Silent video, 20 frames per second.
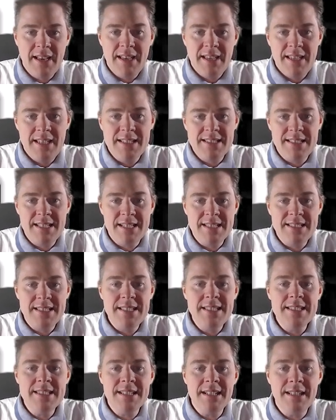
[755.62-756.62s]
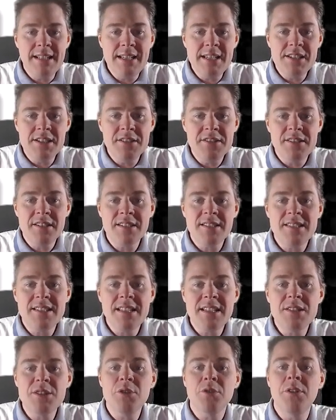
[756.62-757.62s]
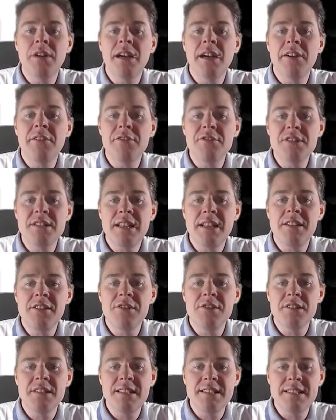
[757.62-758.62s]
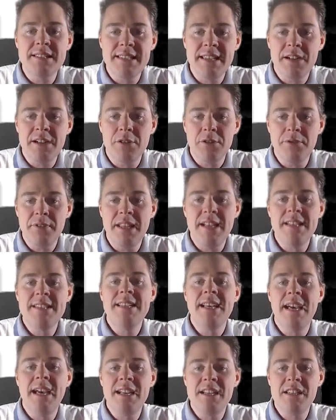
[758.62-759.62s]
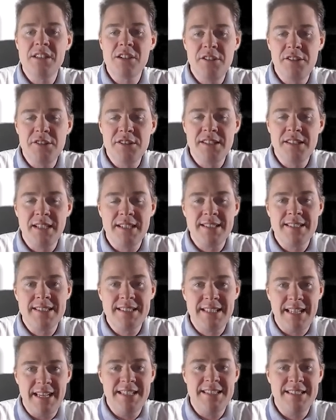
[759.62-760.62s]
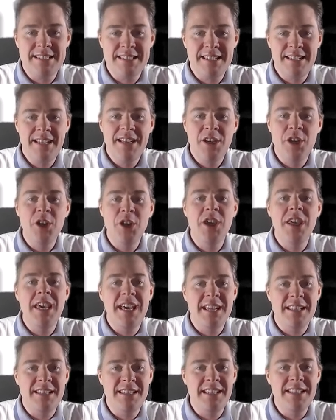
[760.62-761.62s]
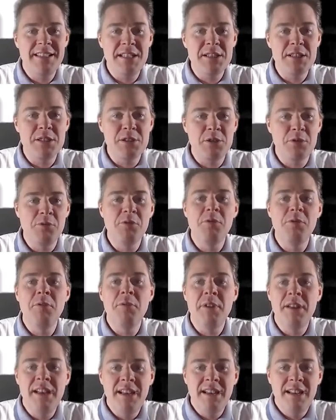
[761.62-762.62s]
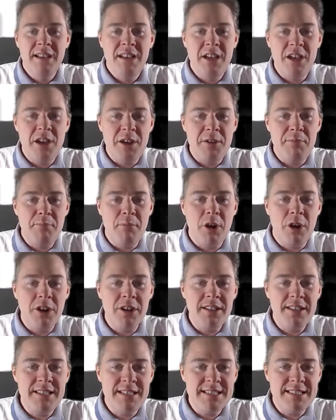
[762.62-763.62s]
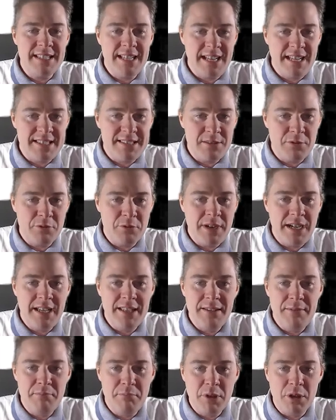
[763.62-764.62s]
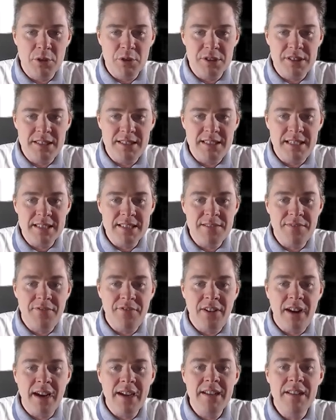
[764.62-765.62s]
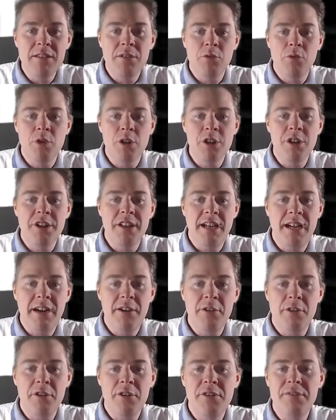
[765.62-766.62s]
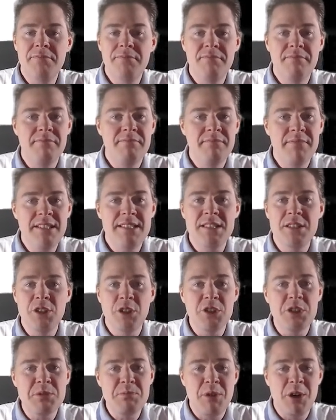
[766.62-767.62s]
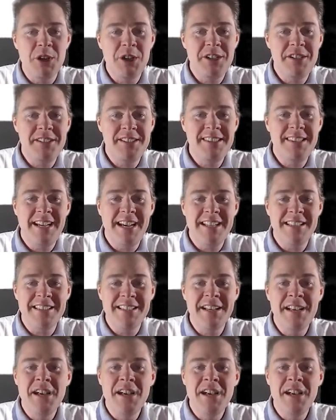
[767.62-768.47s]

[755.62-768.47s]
it says installation success or error status is zero. That's actually success. Again, this tool uh, marked this as red because it just find the word error. It's not smarter than that.